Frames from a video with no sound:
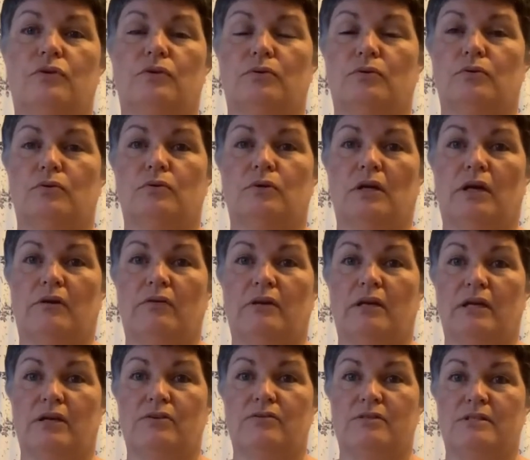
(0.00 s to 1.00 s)
all our
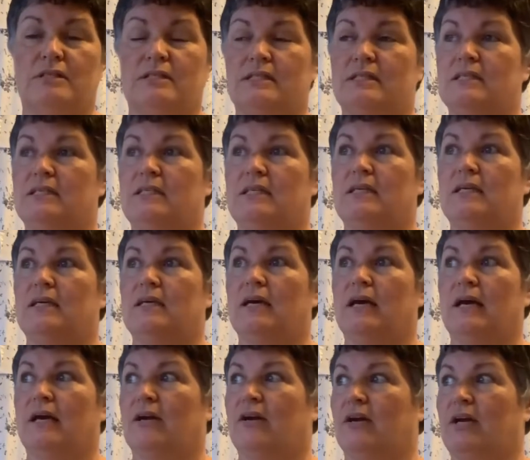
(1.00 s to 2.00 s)
electricity
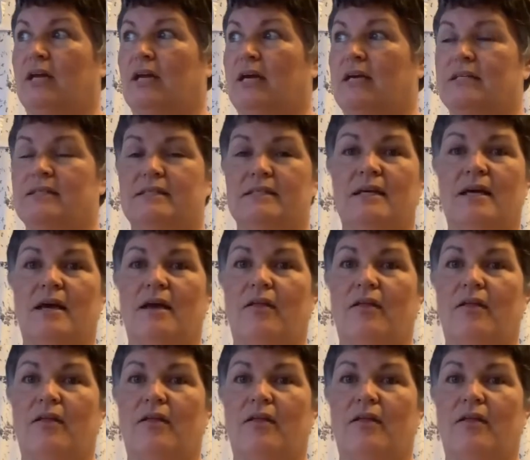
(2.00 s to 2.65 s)
and our gas,